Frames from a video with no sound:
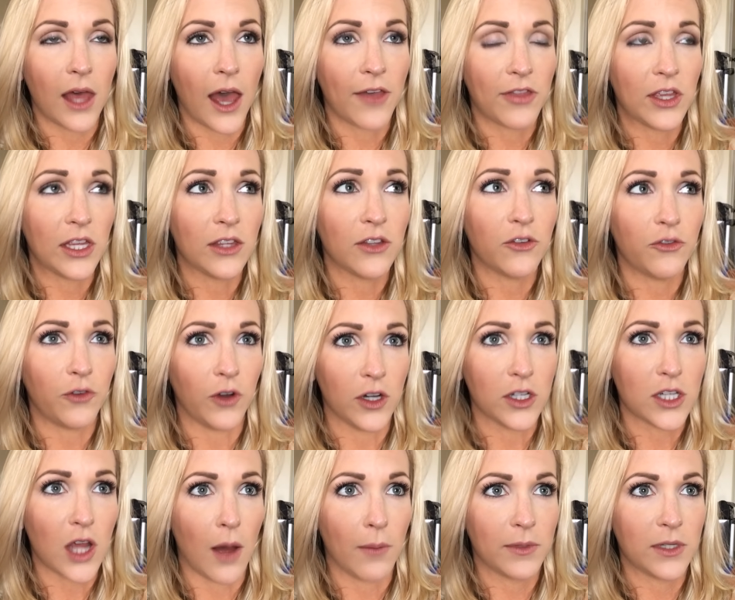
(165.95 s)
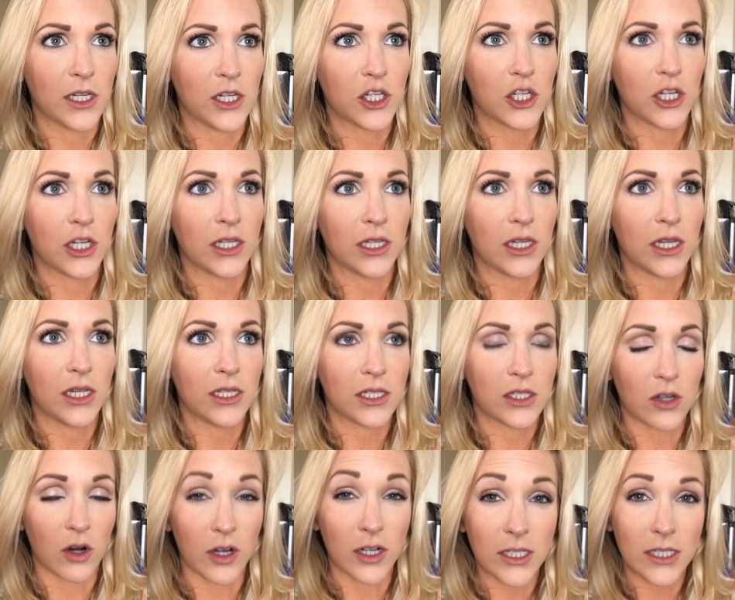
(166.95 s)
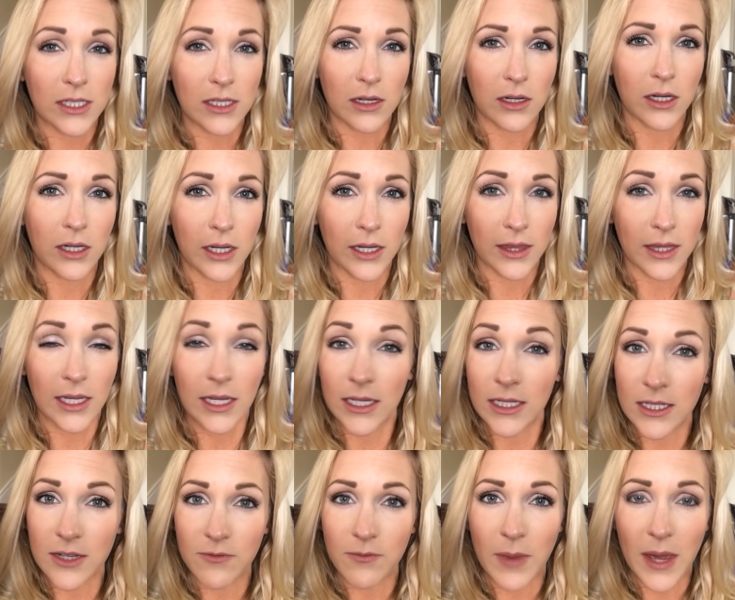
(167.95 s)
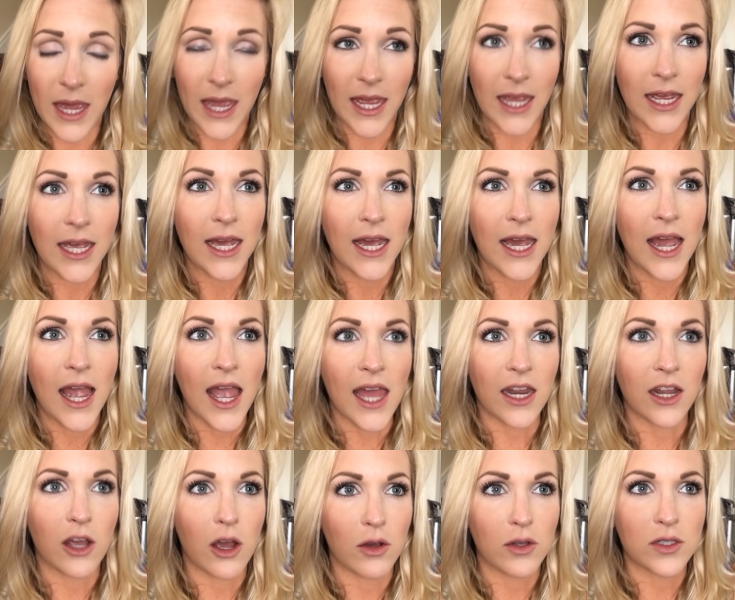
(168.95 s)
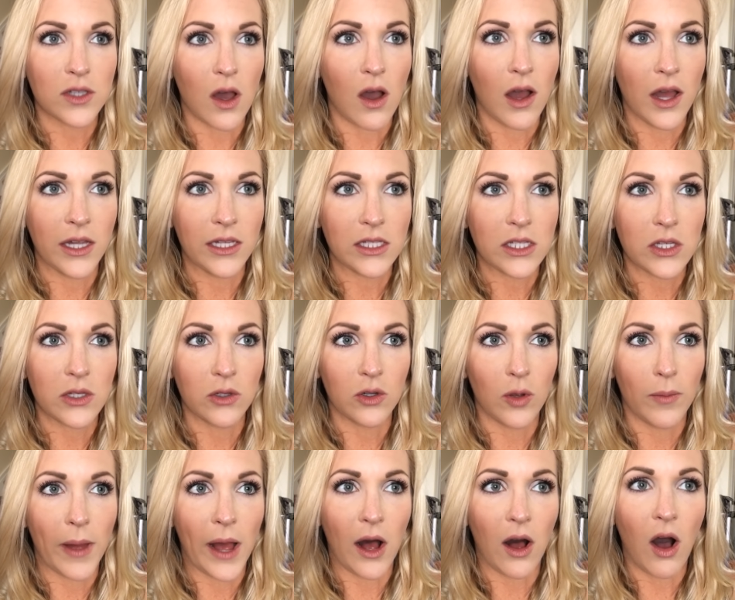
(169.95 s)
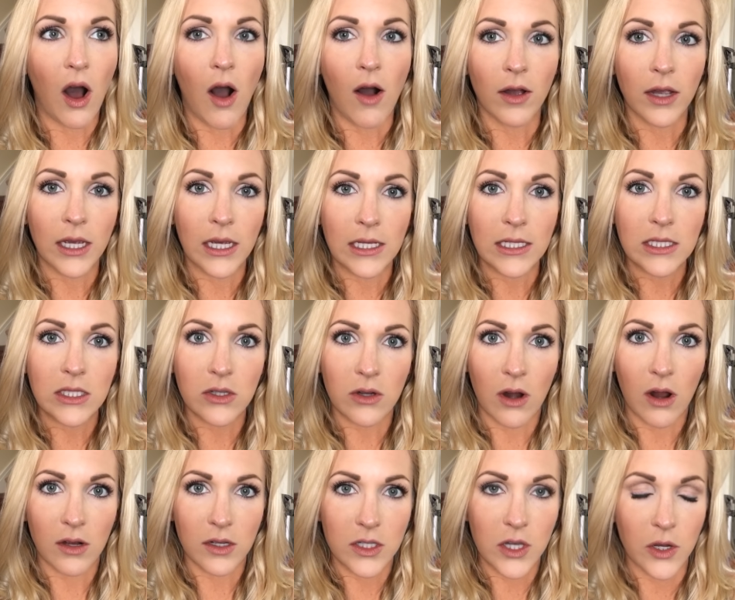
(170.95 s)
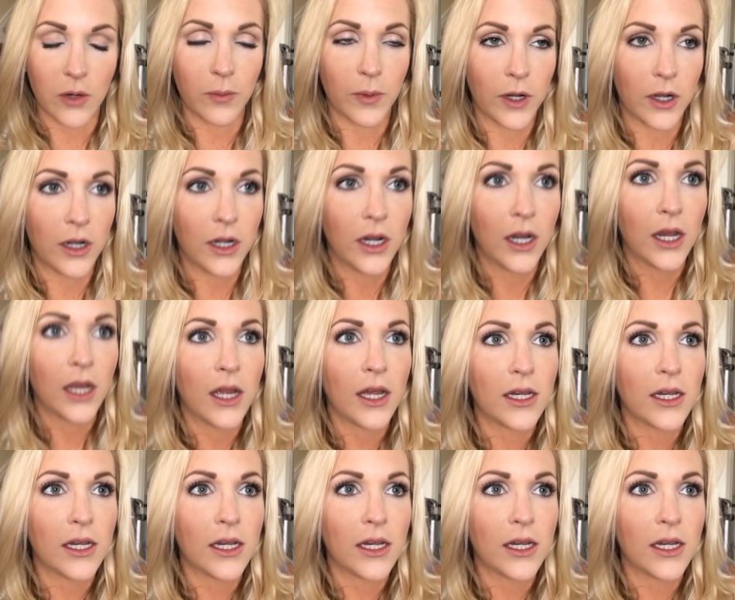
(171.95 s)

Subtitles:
I think the first competition starts at the end of May and it goes on till about August or October.